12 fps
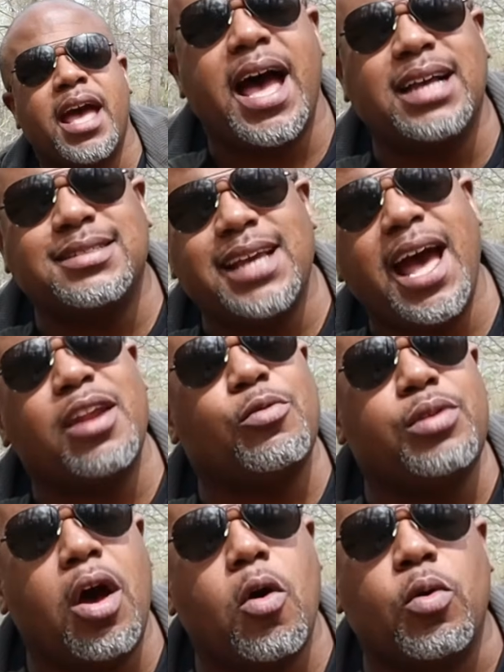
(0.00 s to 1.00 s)
I say, I
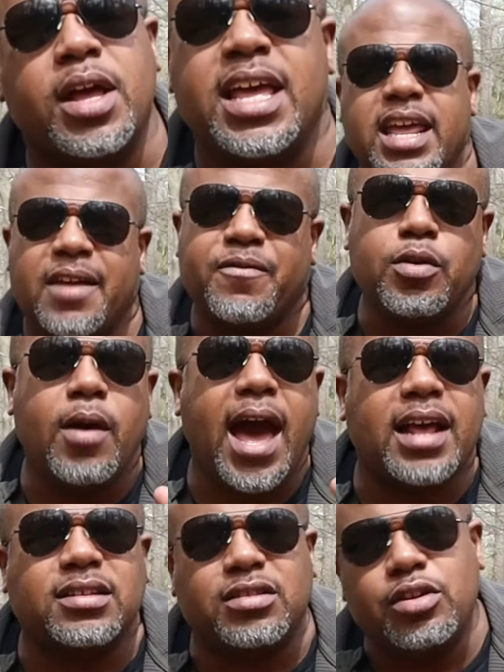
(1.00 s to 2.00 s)
don't know. If you
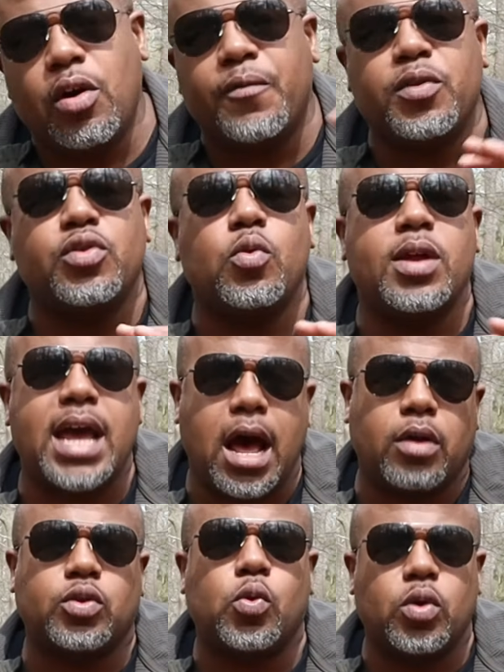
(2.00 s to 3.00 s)
got, you know, if you're doing
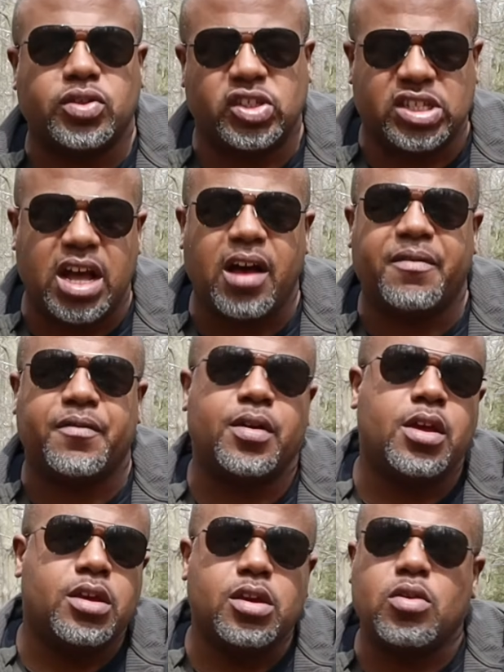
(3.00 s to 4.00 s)
outdoor stuff,
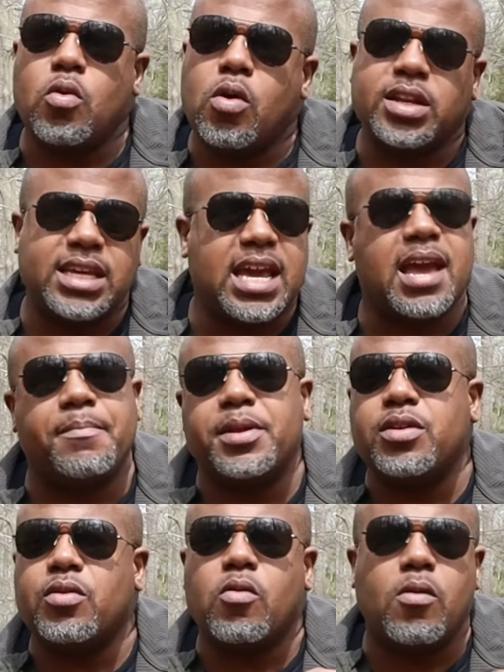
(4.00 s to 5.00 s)
you're going camping,
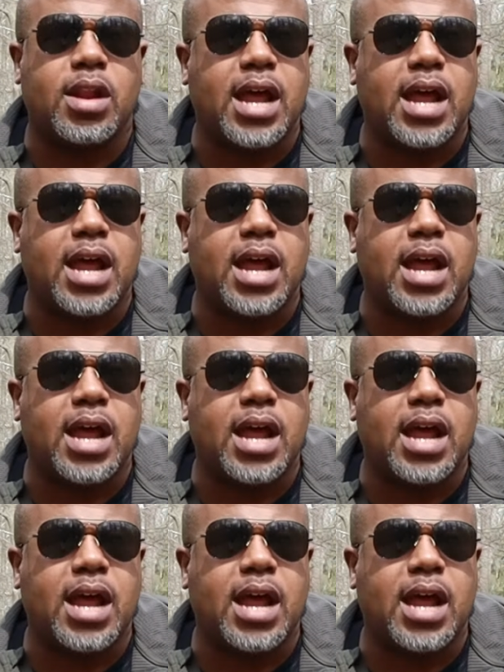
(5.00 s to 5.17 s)
you're going